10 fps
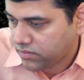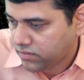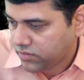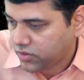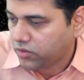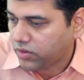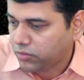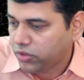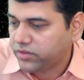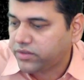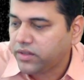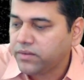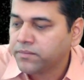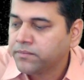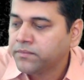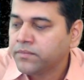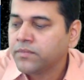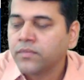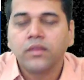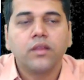No, one more is there.
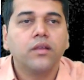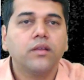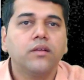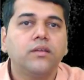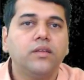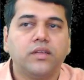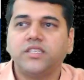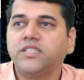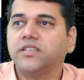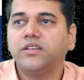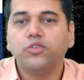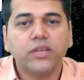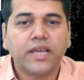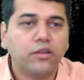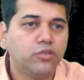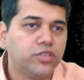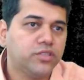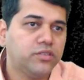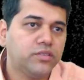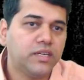Yeah, just do the
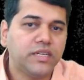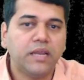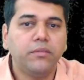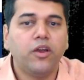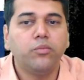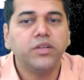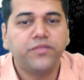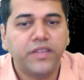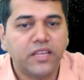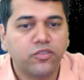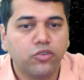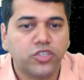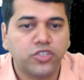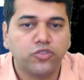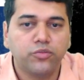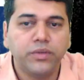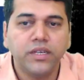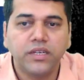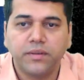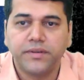calculations and tell me how much finance cost should be
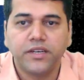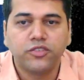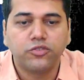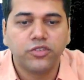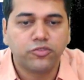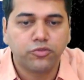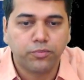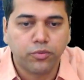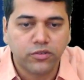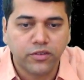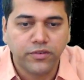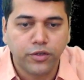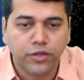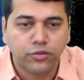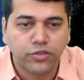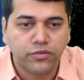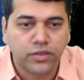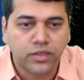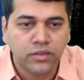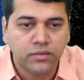debited. Yes, students, so pause the video and do this working.